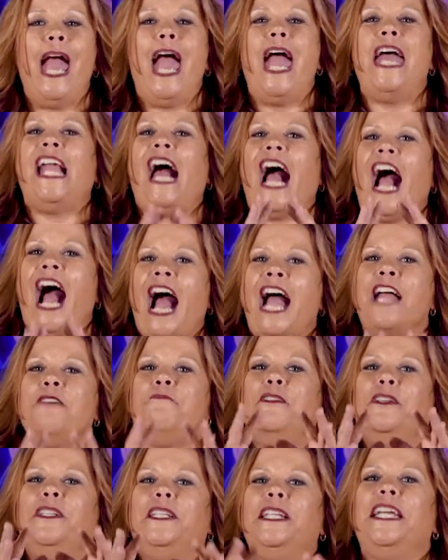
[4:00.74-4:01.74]
And I
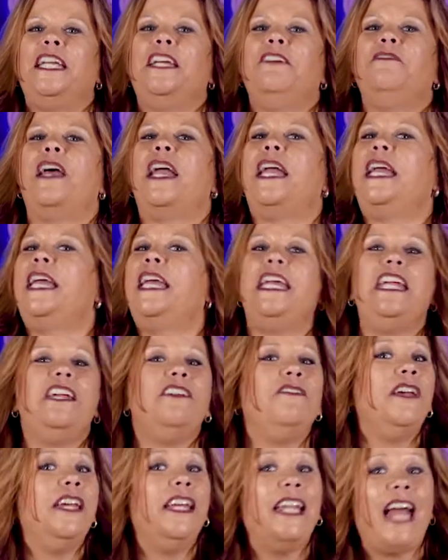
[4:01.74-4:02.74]
believe that
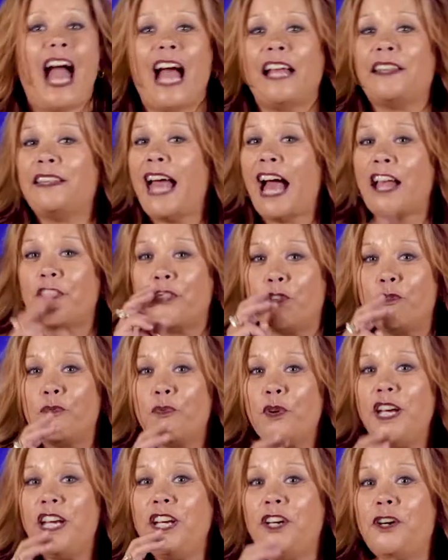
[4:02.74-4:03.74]
even at that
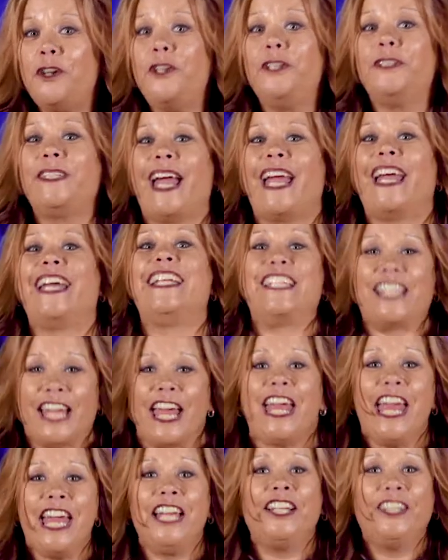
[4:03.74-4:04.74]
3-year-old age,
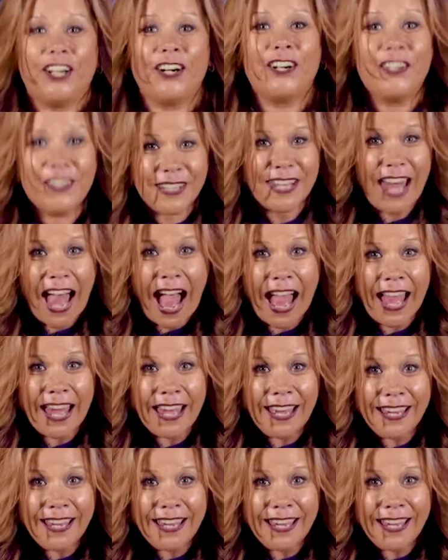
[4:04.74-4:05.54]
he learned that.